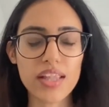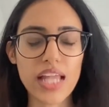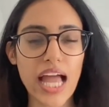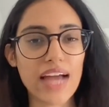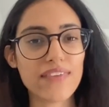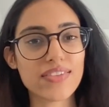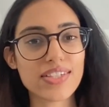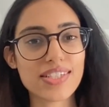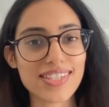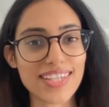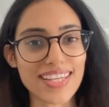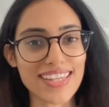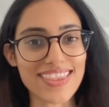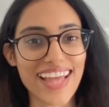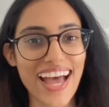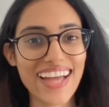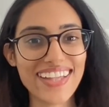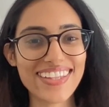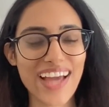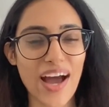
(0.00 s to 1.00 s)
I haven't seen
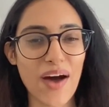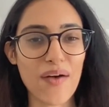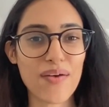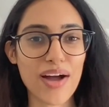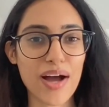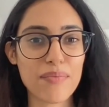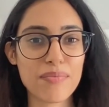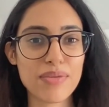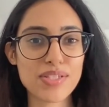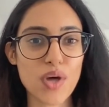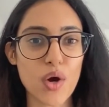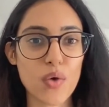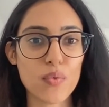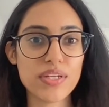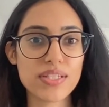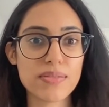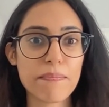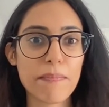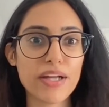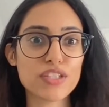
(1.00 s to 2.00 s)
that. The outcome is
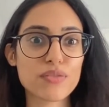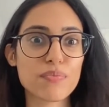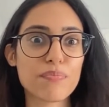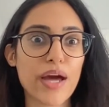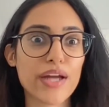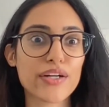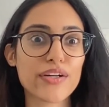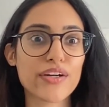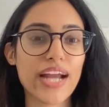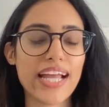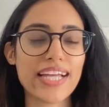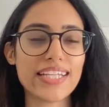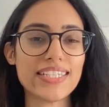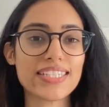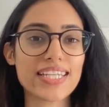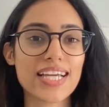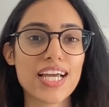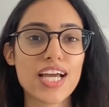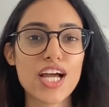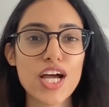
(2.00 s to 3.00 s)
always much better and
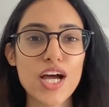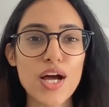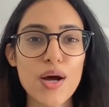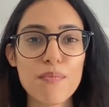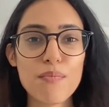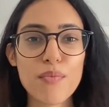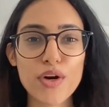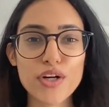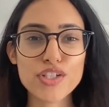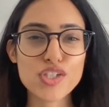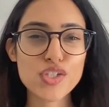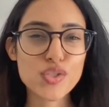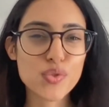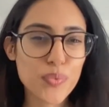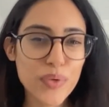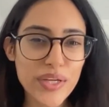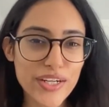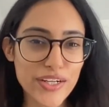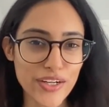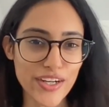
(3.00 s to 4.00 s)
more
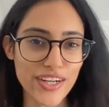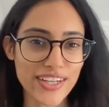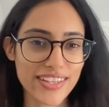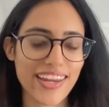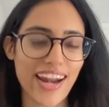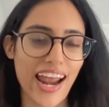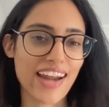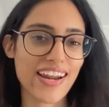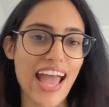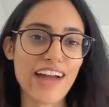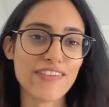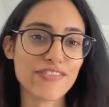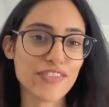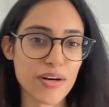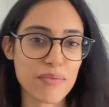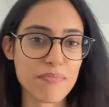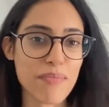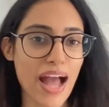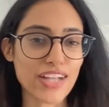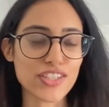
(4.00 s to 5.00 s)
sweeter than I'd ever
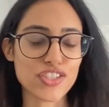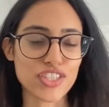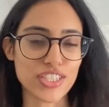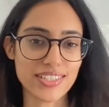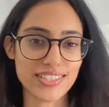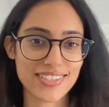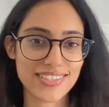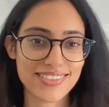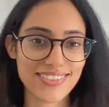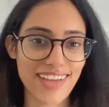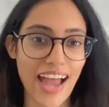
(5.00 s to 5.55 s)
imagined.